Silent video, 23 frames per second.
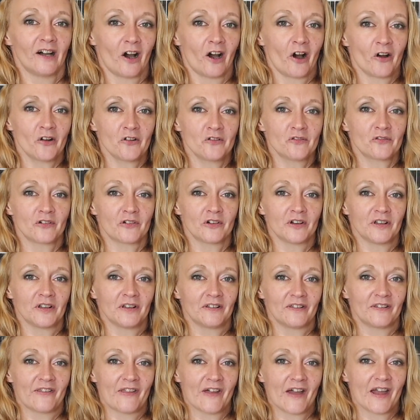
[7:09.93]
over
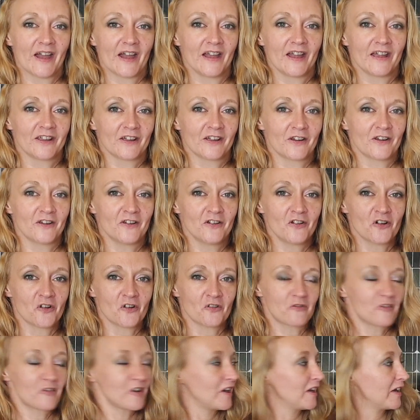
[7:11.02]
in there you're
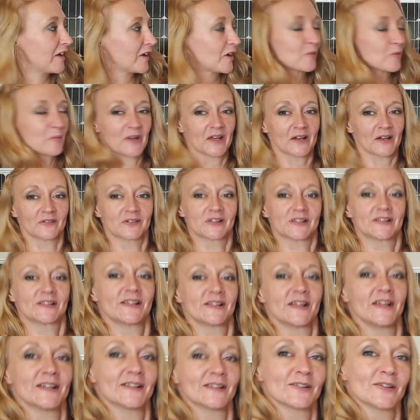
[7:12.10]
not really going to be able to
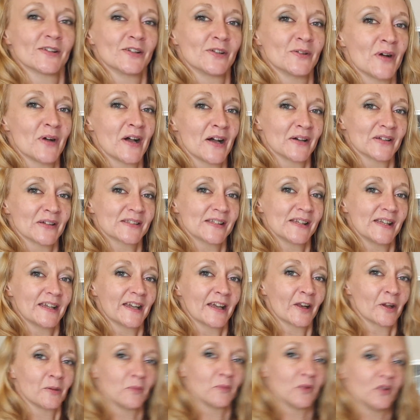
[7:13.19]
see it too well. See,
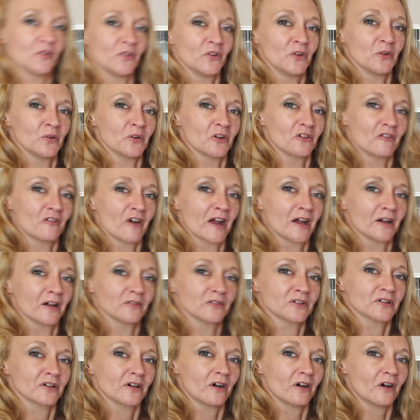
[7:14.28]
can I move you
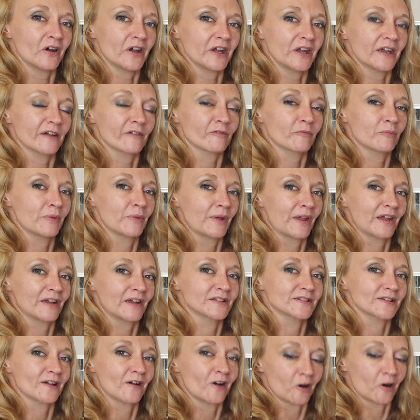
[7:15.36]
around? I have
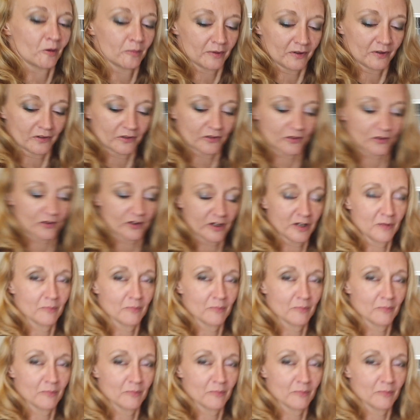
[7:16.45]
picked up 3